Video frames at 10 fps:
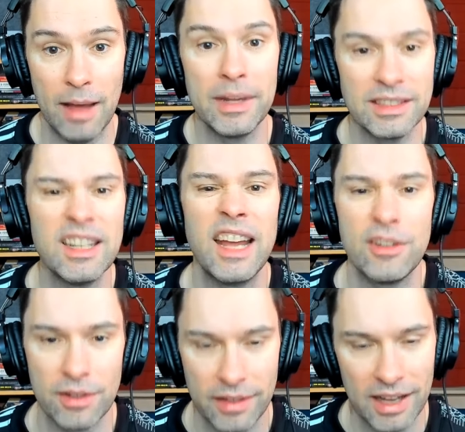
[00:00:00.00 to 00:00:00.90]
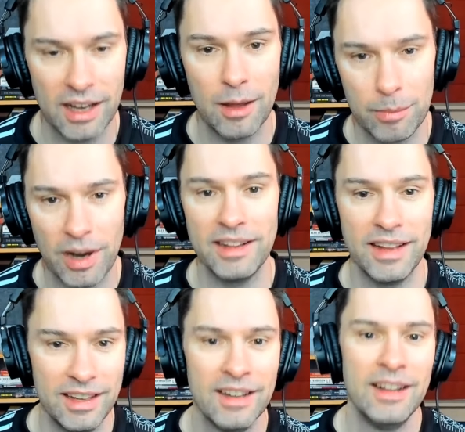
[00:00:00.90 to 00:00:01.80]
I mean, that's the nature of their club, right?
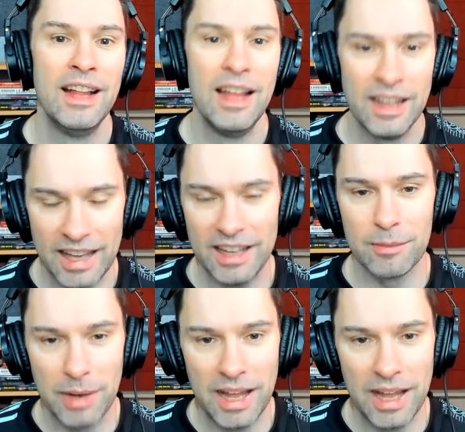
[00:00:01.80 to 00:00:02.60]
They get young